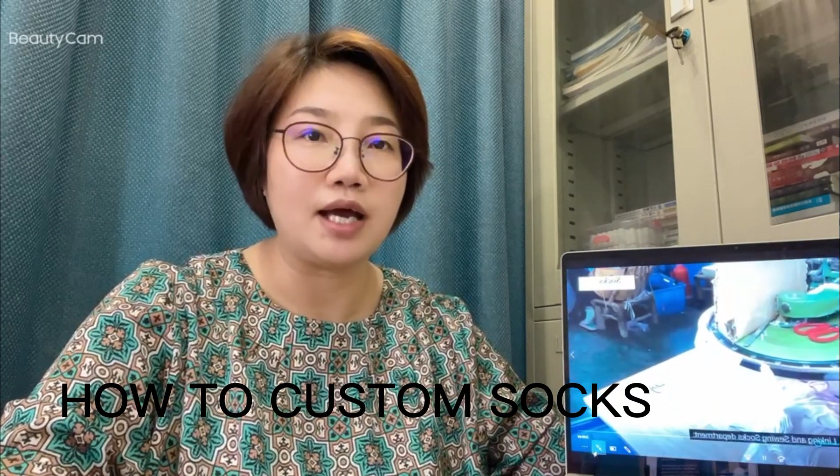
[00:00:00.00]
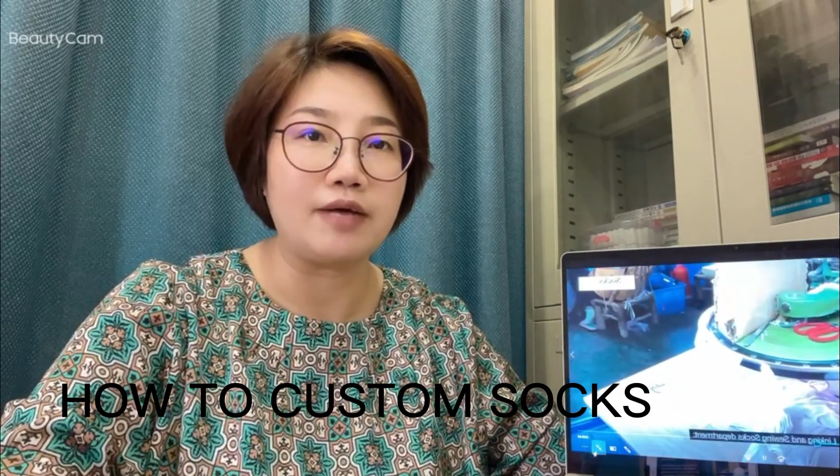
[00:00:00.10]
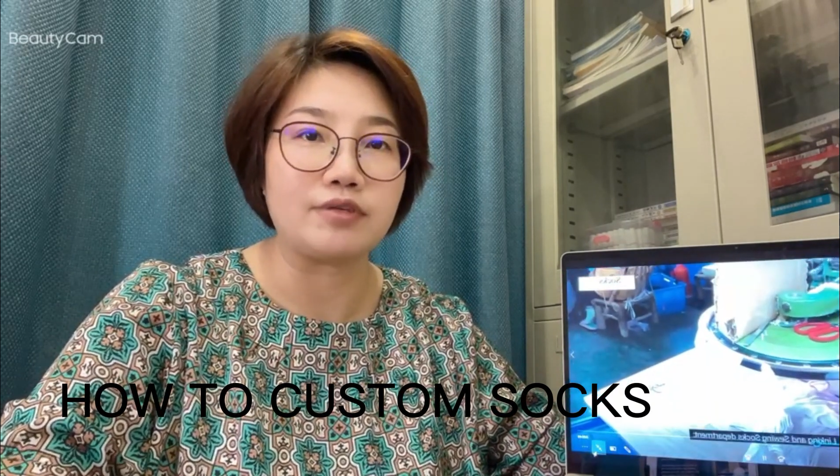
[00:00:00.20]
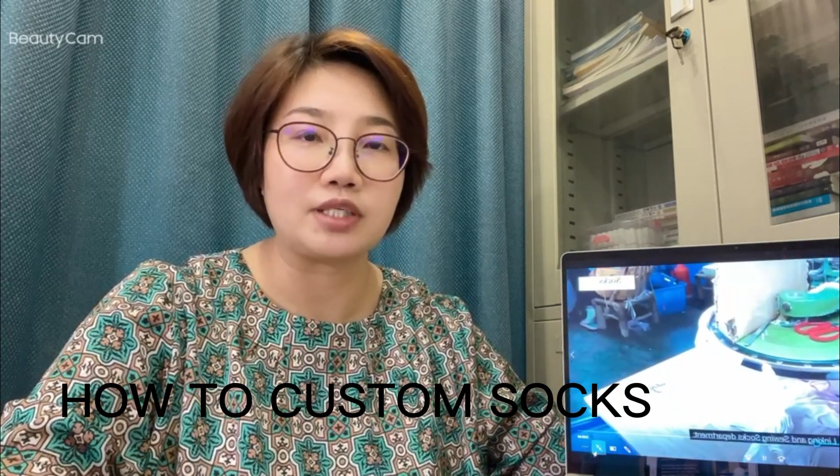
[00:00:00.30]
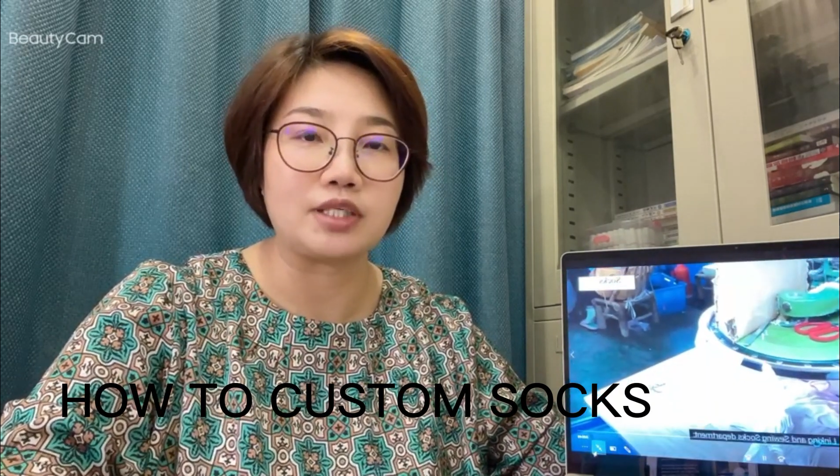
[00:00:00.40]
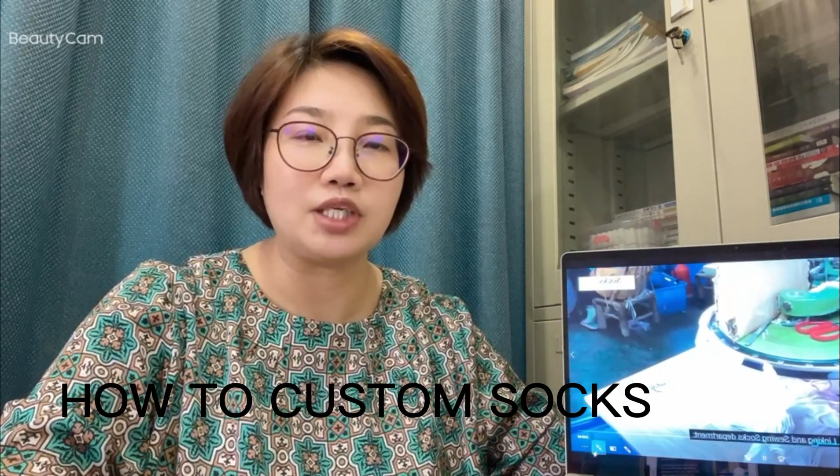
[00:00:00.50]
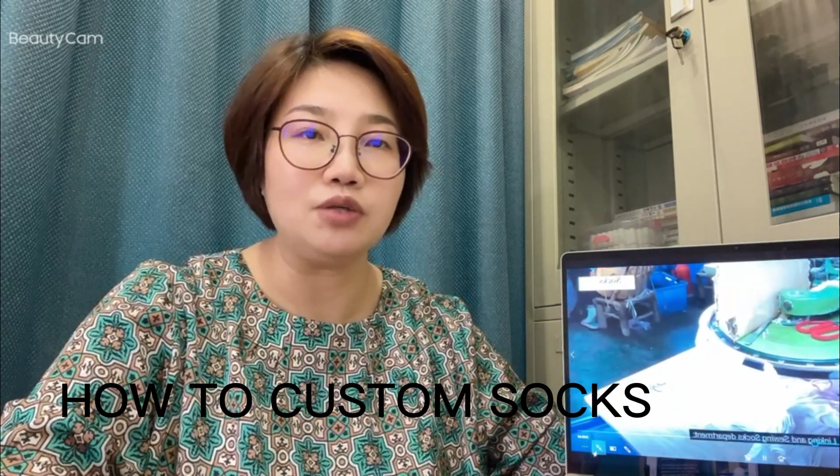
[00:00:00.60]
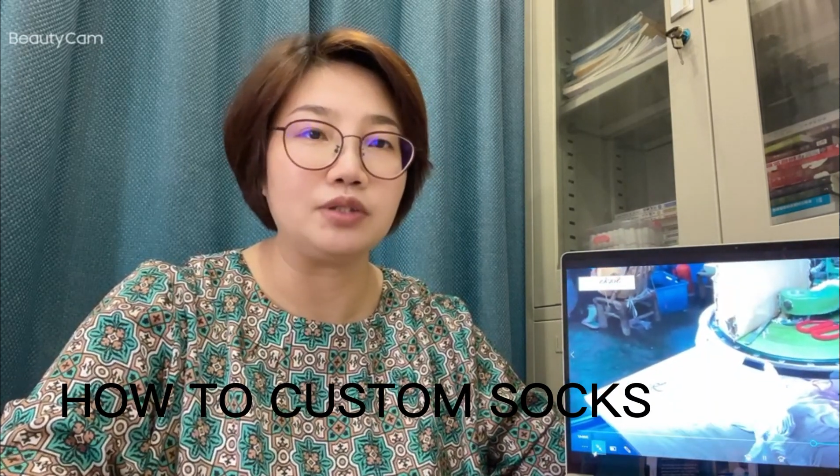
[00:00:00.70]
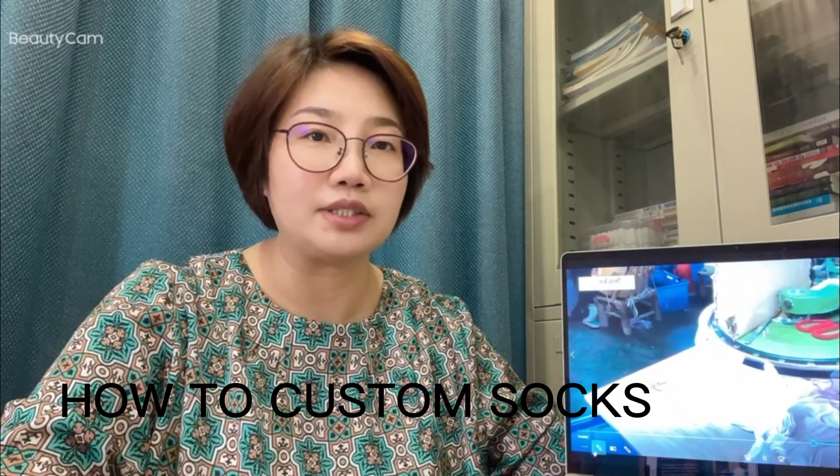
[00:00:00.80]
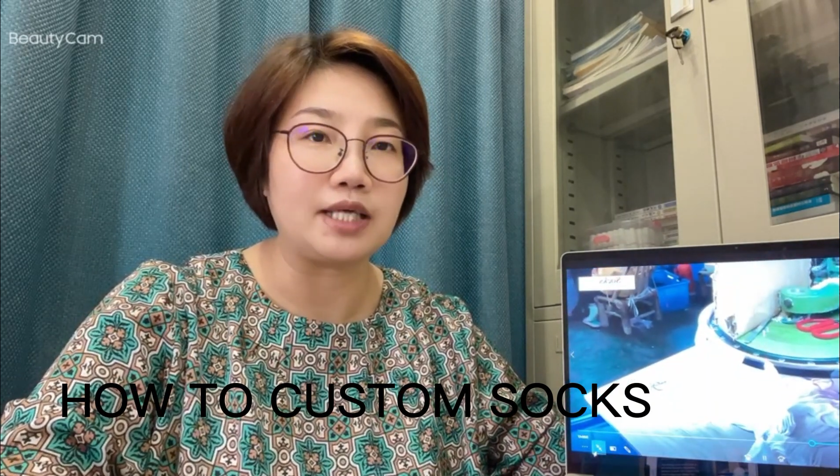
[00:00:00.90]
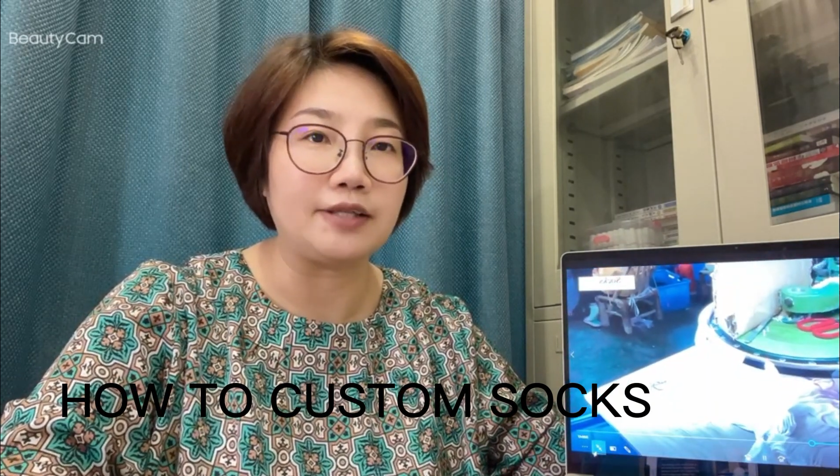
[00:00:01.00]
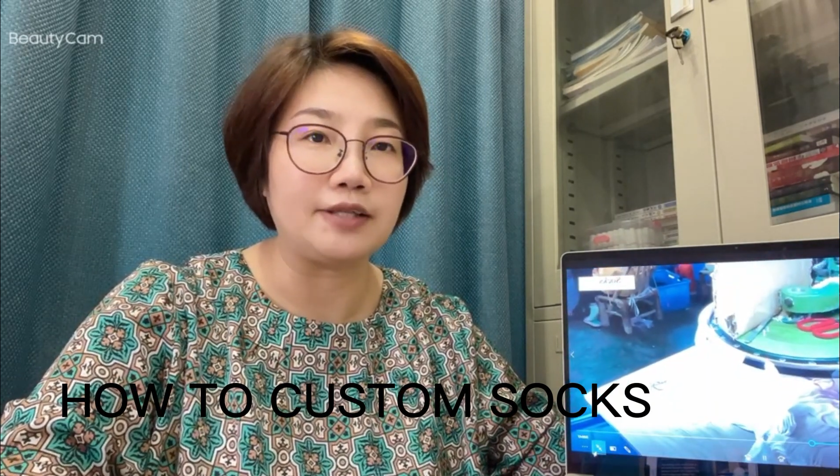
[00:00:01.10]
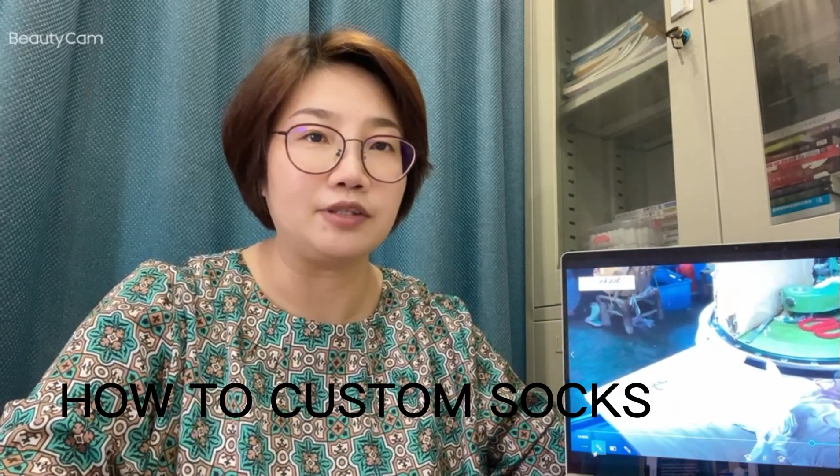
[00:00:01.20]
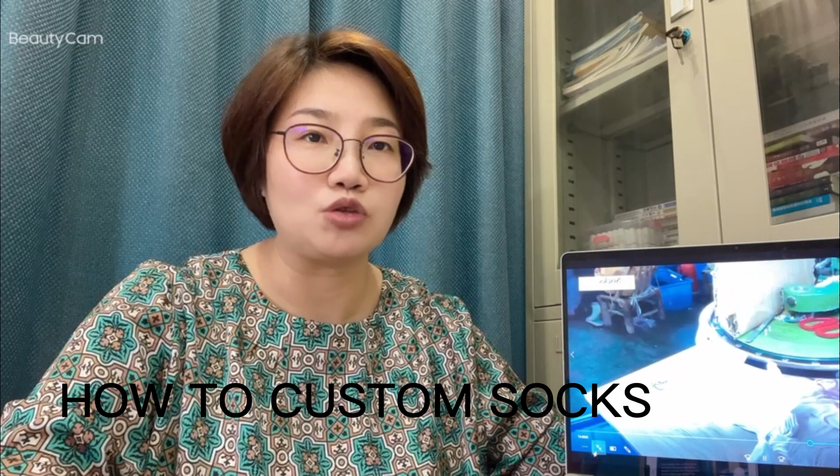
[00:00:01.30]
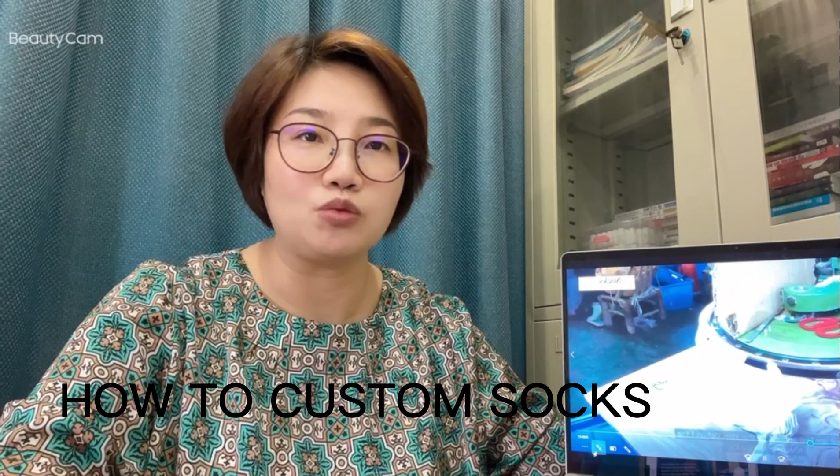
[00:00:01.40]
have skilled
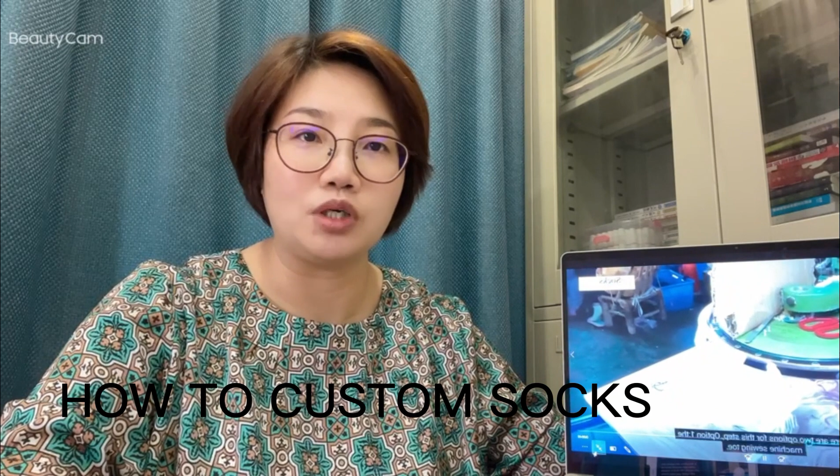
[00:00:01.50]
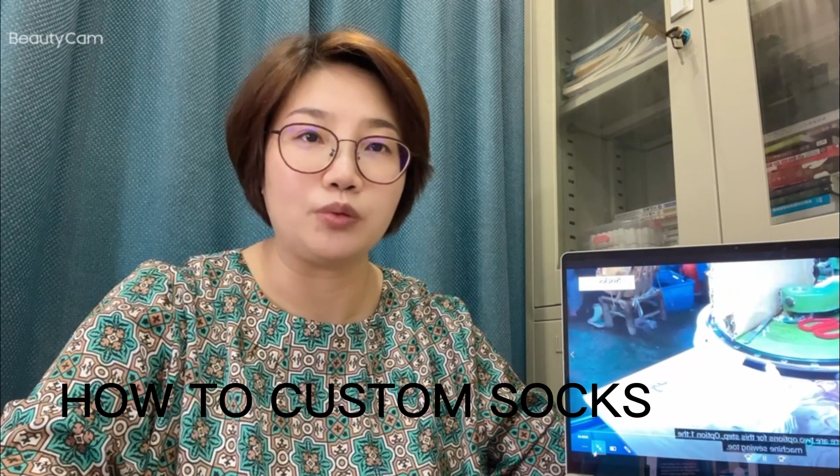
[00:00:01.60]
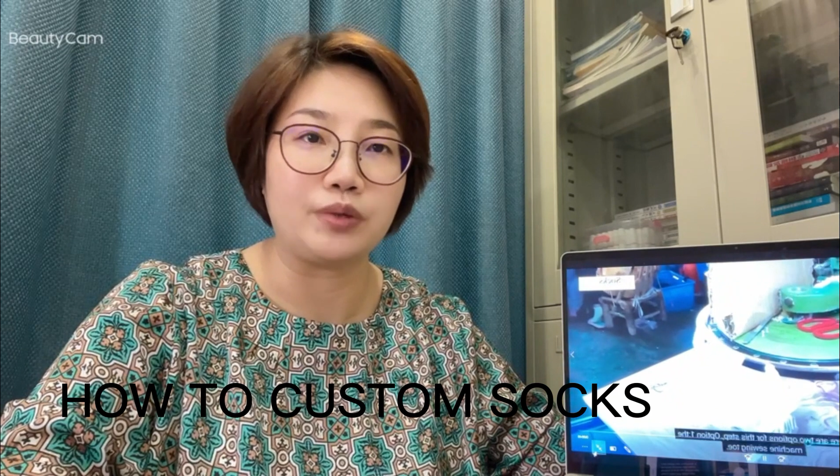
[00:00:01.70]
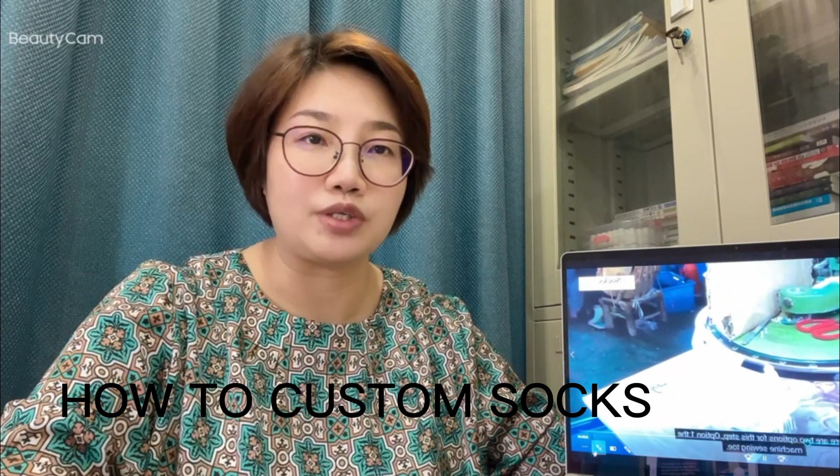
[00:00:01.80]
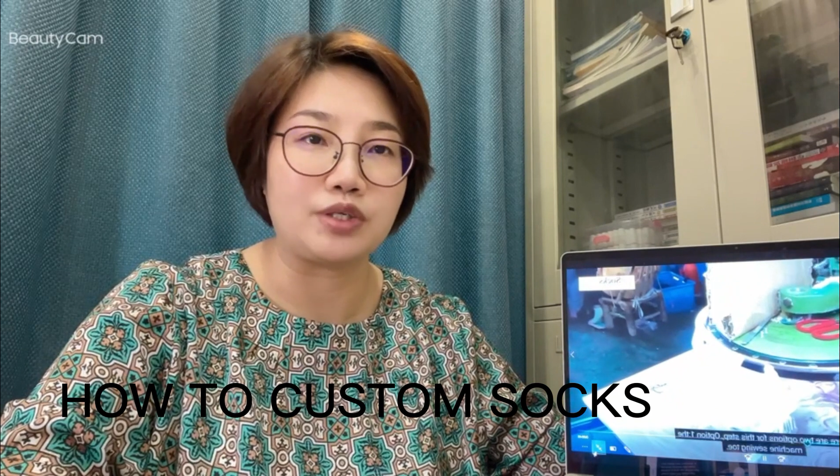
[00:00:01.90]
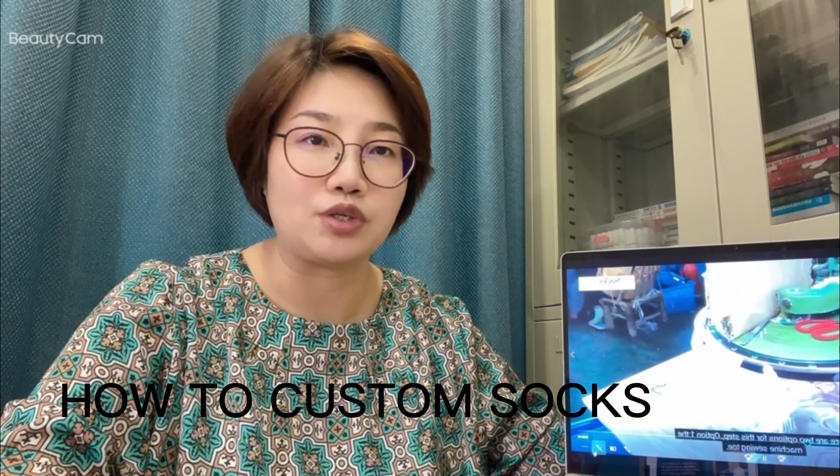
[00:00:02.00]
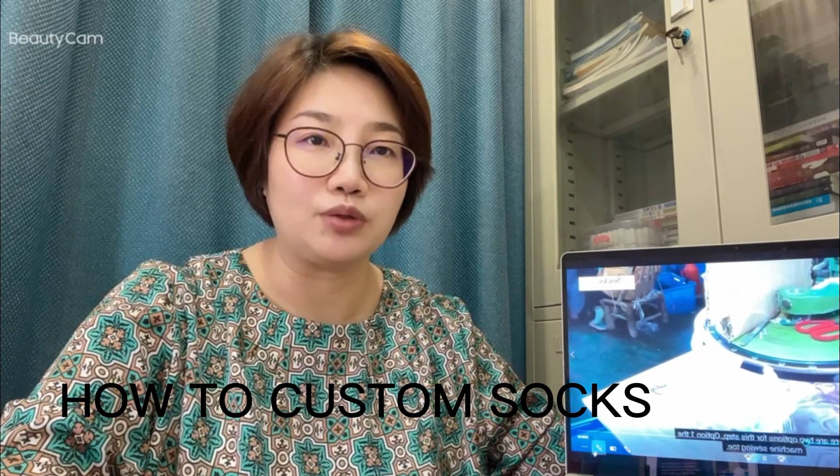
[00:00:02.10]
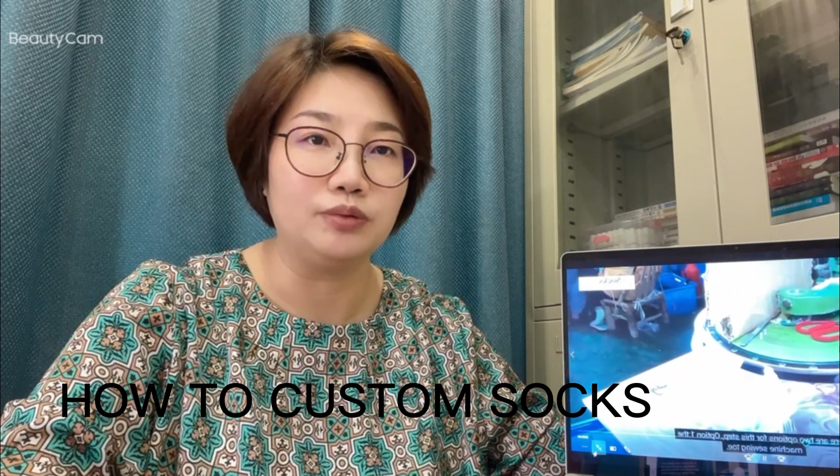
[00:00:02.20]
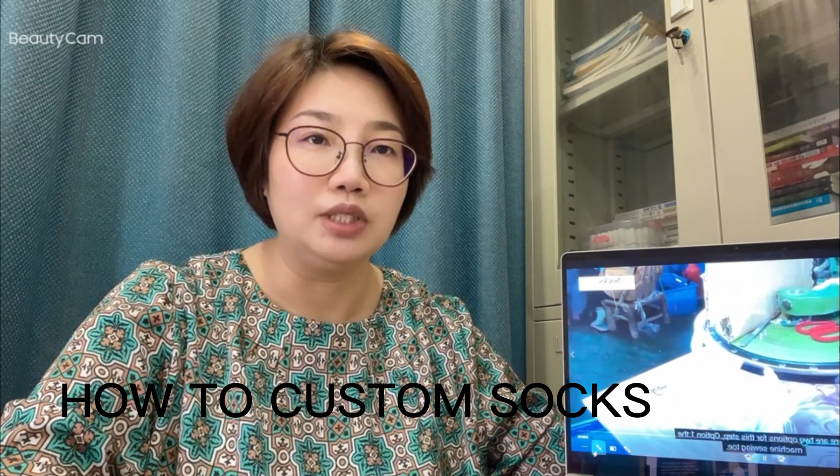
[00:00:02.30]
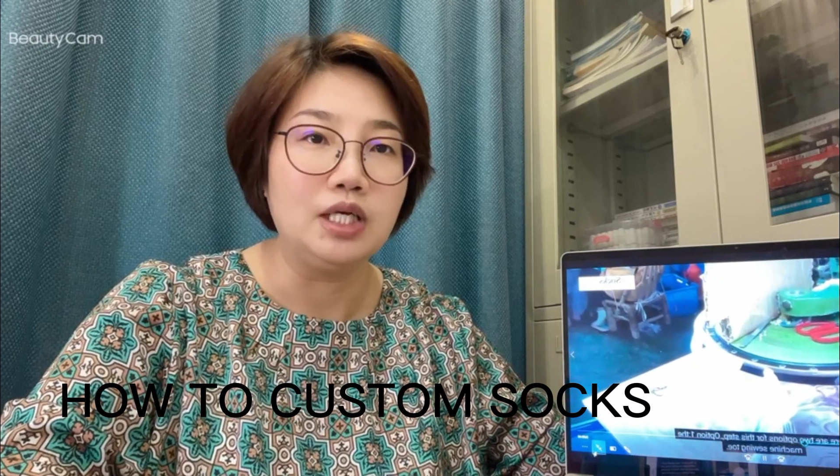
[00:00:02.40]
designer to work with you.